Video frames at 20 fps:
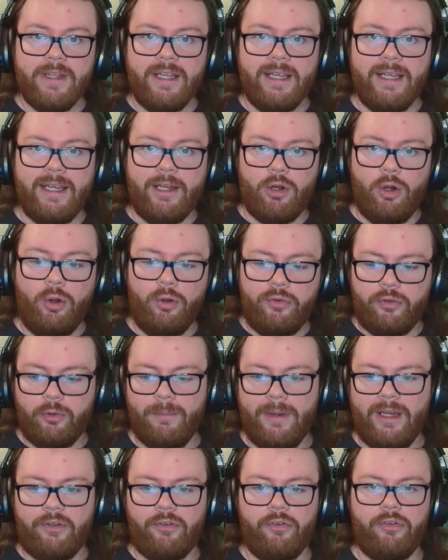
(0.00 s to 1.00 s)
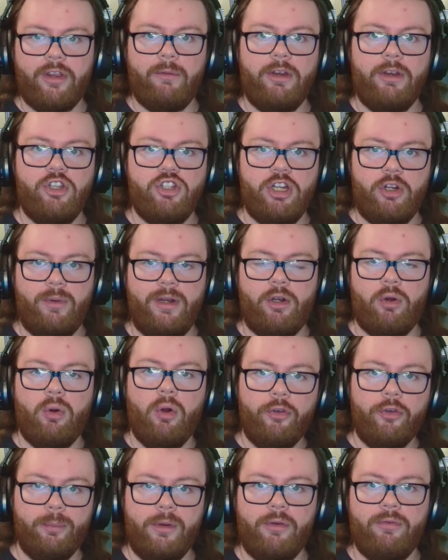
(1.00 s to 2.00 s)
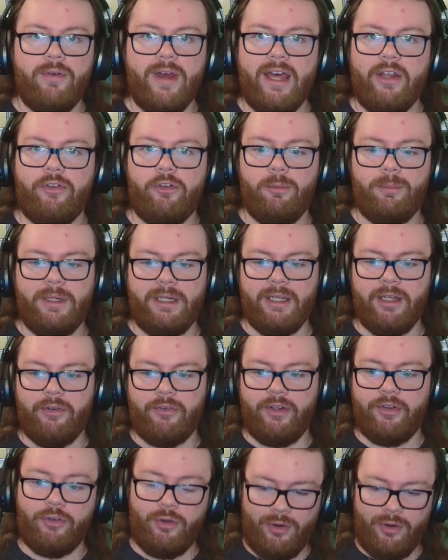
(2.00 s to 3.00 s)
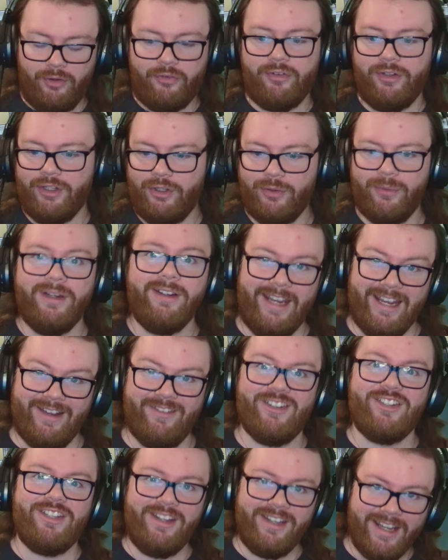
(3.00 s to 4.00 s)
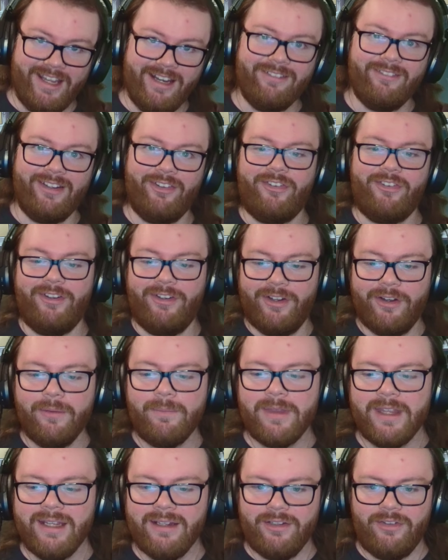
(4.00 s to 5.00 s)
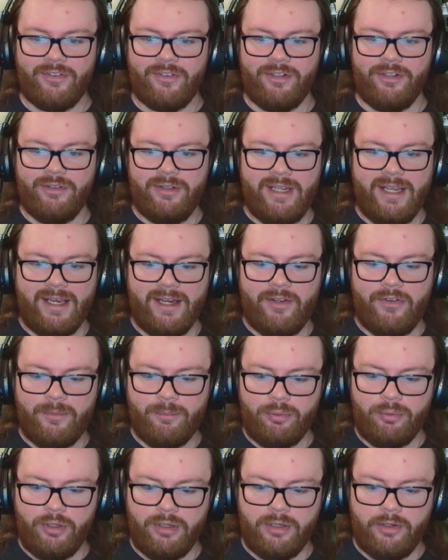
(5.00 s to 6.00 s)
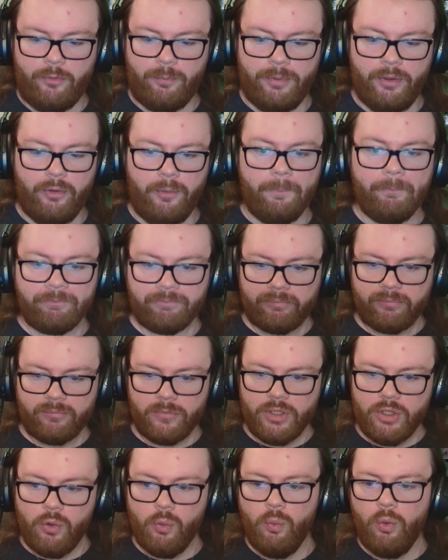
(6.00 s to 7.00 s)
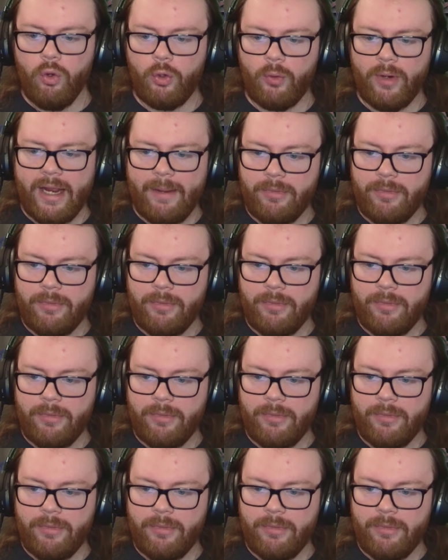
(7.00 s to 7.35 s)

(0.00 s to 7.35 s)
it also makes it so that we generate our ultimate faster because it's constantly doing damage to the enemies, you know? So yeah, it's a pretty nice build. We'll grab